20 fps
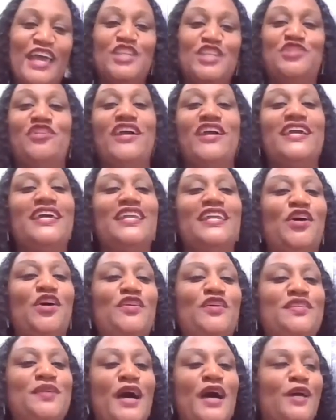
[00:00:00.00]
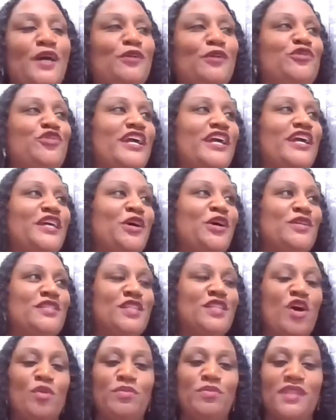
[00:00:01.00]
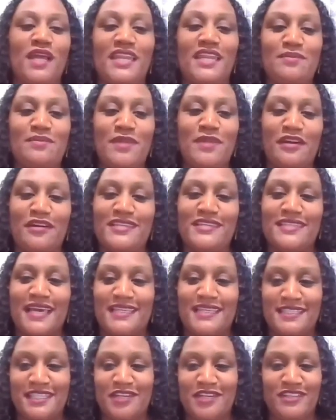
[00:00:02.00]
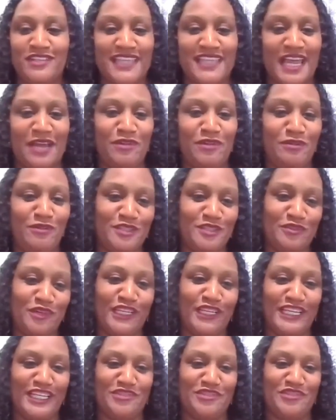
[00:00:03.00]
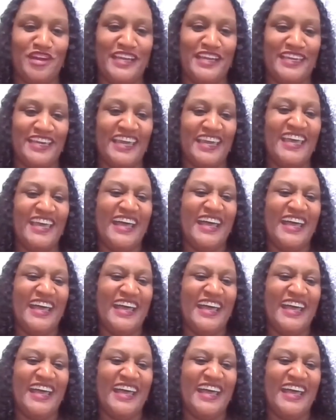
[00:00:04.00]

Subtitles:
drinking those little Bloody Marys at secrets, like we was really drinking.